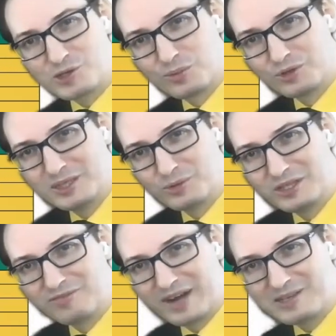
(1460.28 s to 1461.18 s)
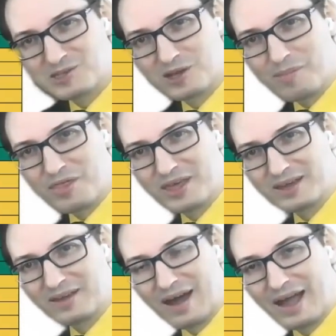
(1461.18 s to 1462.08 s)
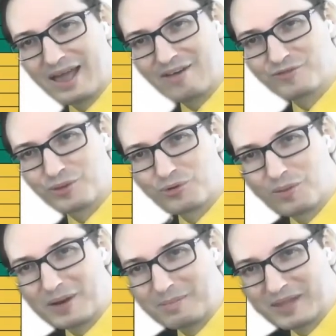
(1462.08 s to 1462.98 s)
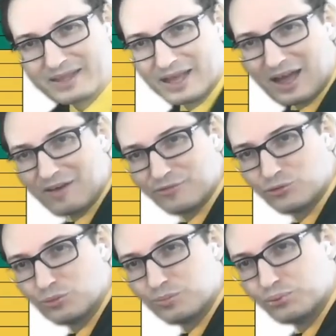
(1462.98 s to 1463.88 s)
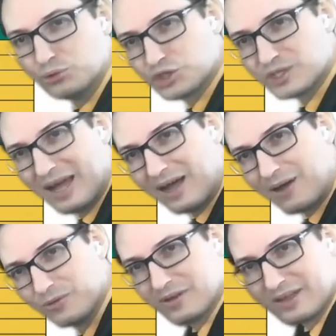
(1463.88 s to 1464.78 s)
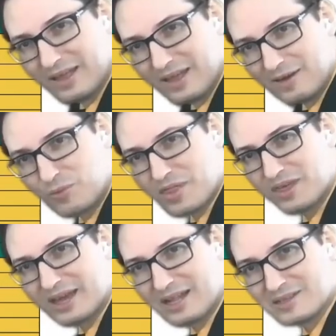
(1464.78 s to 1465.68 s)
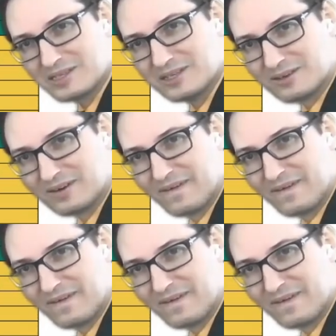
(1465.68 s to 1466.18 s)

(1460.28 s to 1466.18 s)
somebody modifies something, I have the problem that I have to push down everything else here.